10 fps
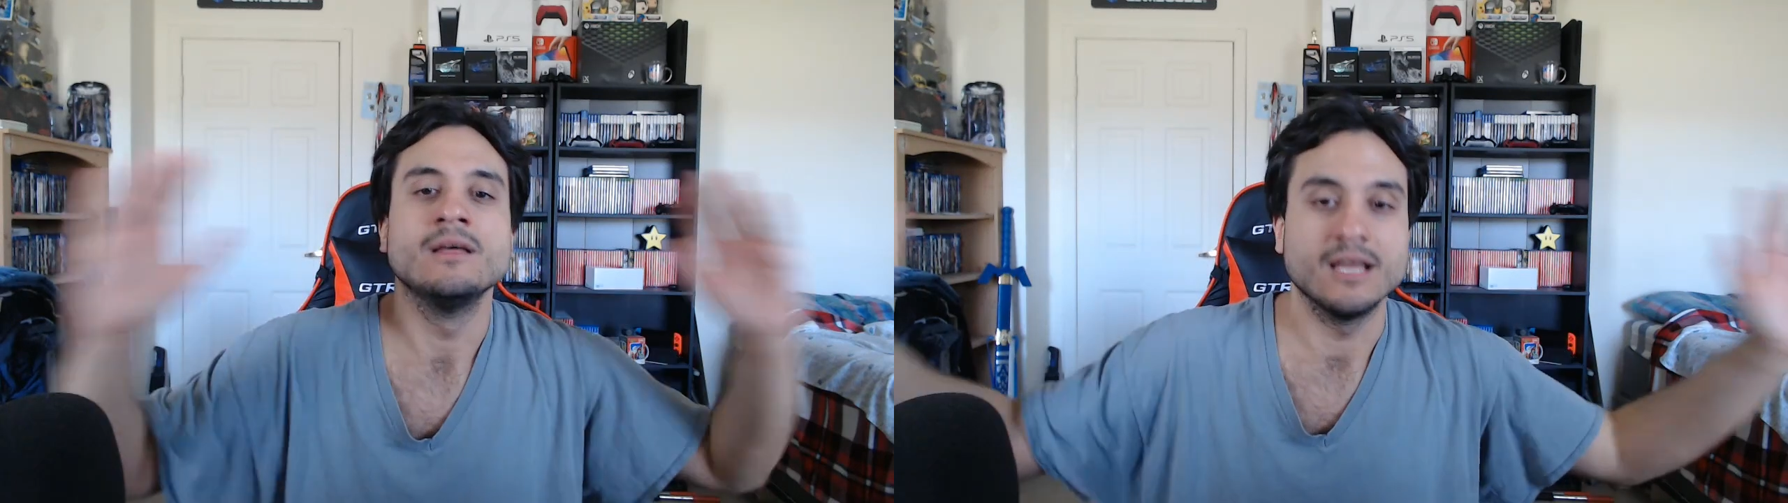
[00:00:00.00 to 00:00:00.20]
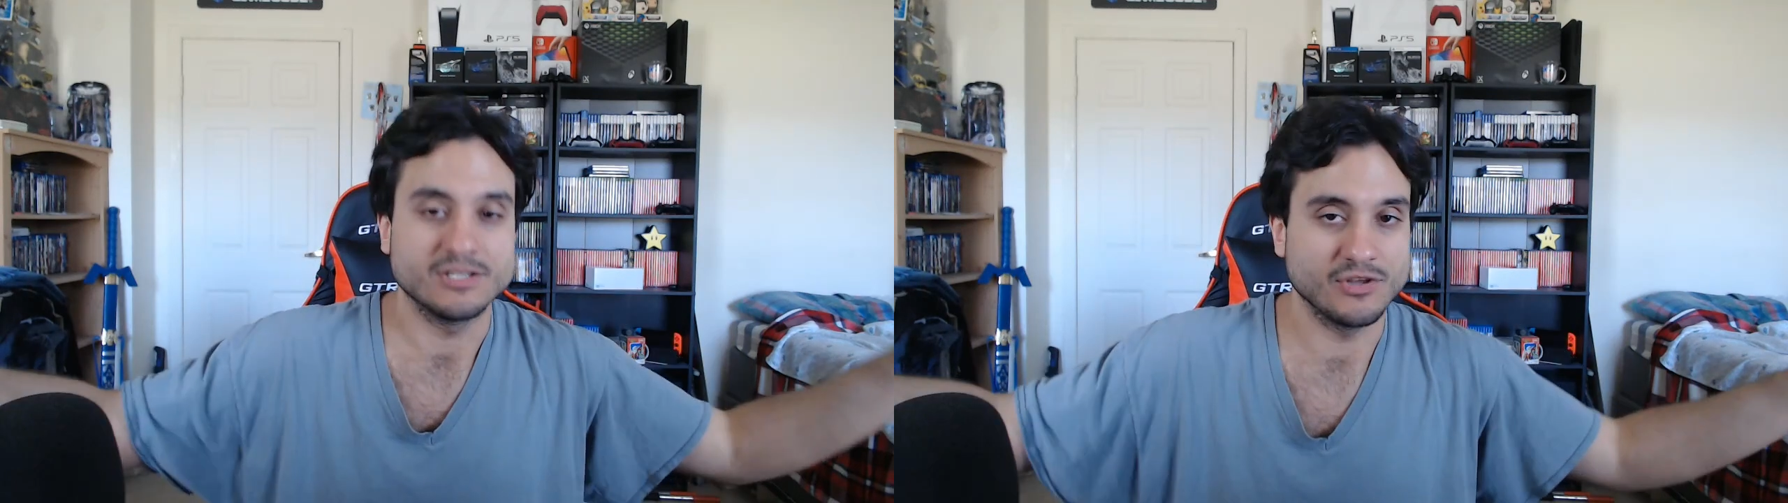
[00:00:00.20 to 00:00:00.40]

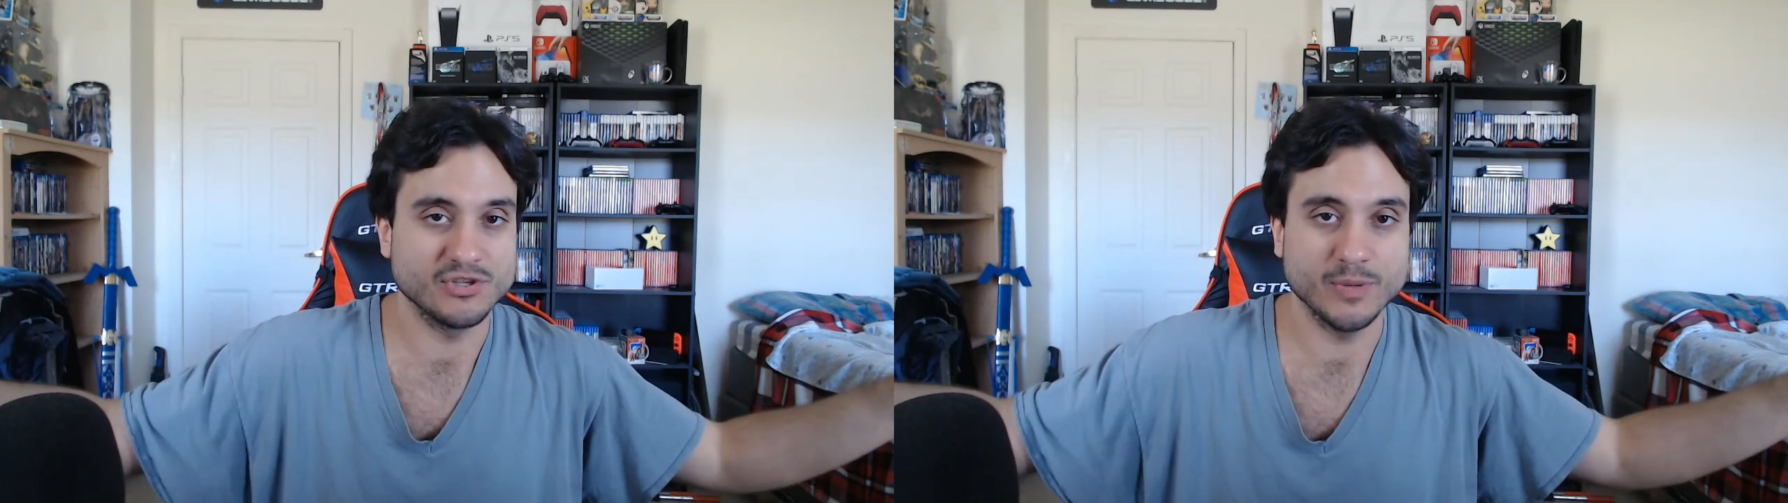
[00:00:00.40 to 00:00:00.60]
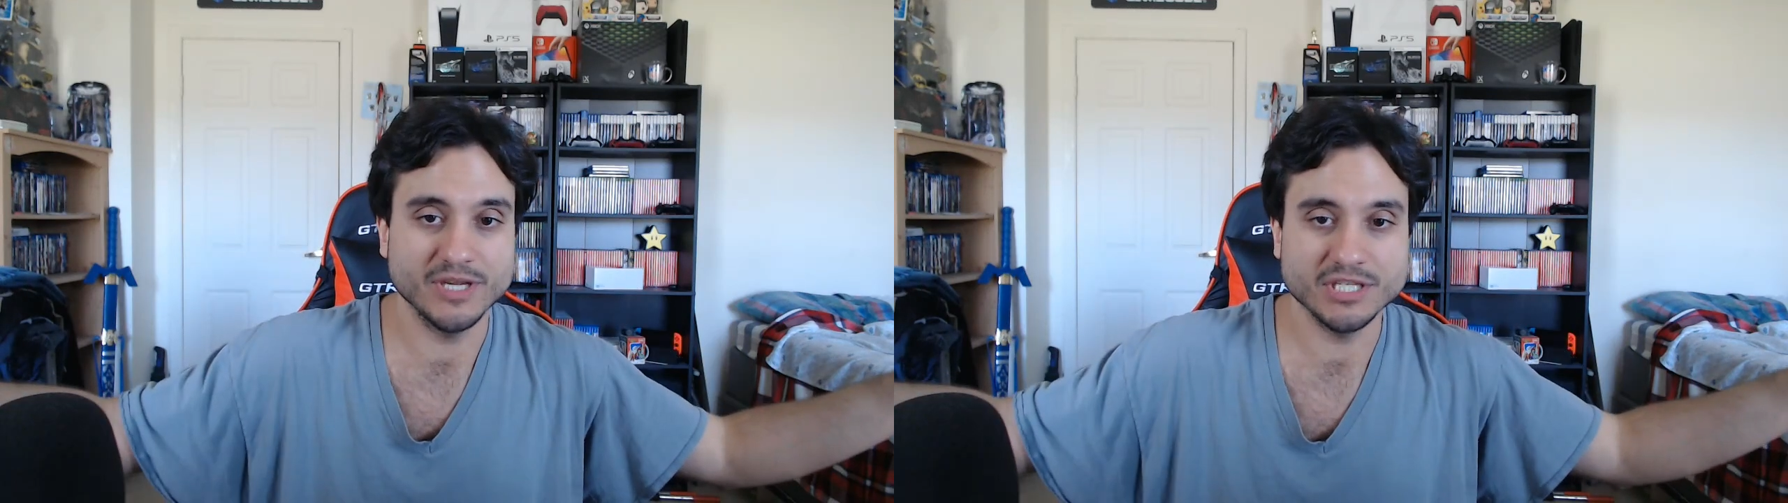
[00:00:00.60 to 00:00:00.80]
It's on the
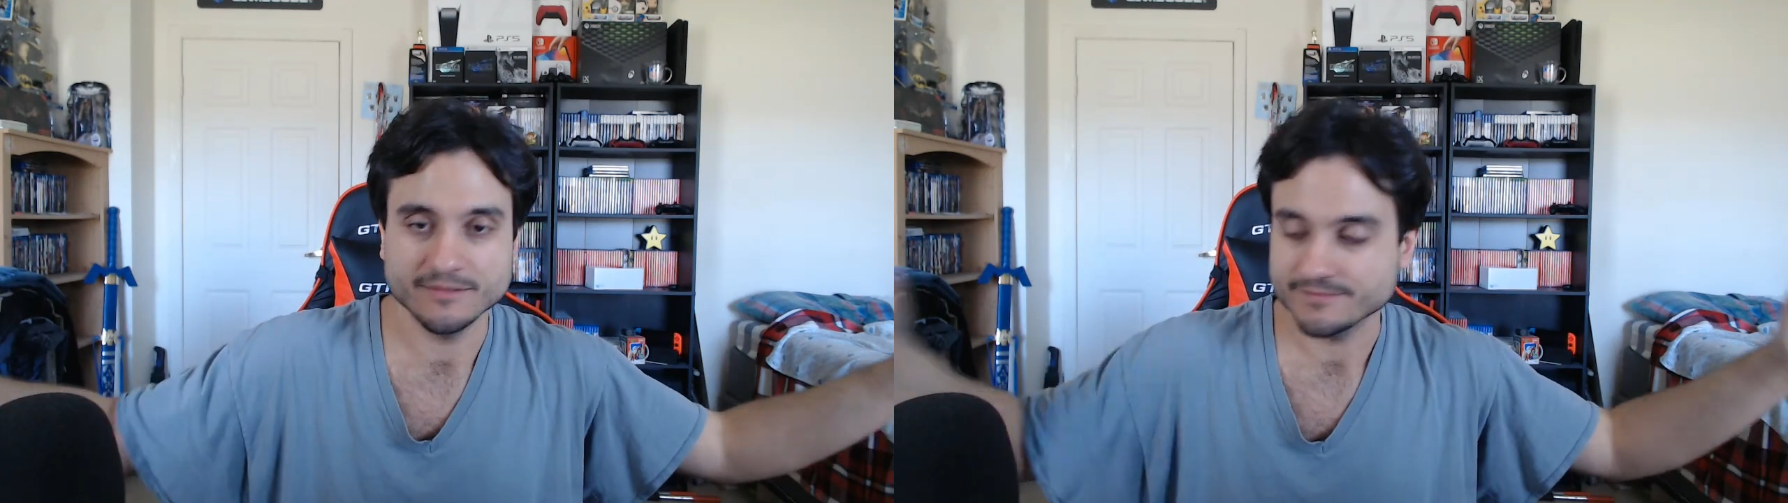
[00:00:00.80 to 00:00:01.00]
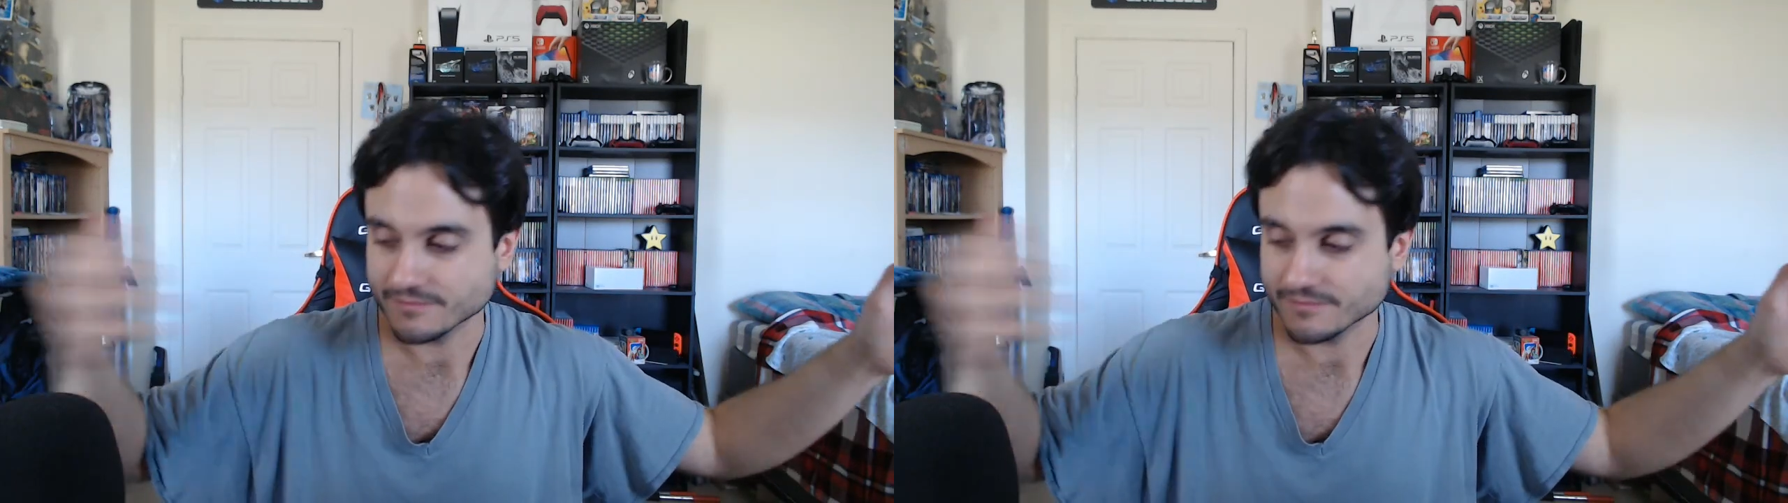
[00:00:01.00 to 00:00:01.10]
Switch.